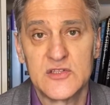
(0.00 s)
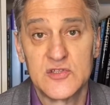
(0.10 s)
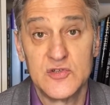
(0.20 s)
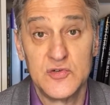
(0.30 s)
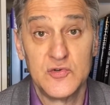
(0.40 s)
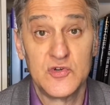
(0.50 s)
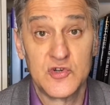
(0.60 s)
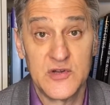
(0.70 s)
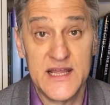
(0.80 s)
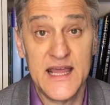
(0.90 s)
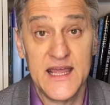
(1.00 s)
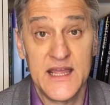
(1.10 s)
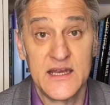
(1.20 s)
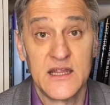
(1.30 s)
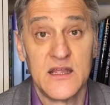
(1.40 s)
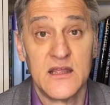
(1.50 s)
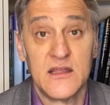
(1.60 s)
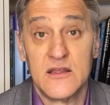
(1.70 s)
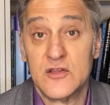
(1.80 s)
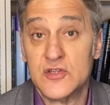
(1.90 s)
to create
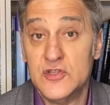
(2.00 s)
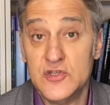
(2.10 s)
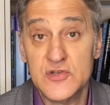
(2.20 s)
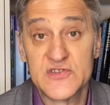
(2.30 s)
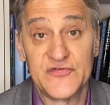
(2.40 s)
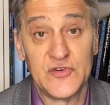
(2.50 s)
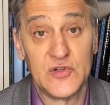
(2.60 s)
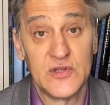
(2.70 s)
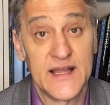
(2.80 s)
useful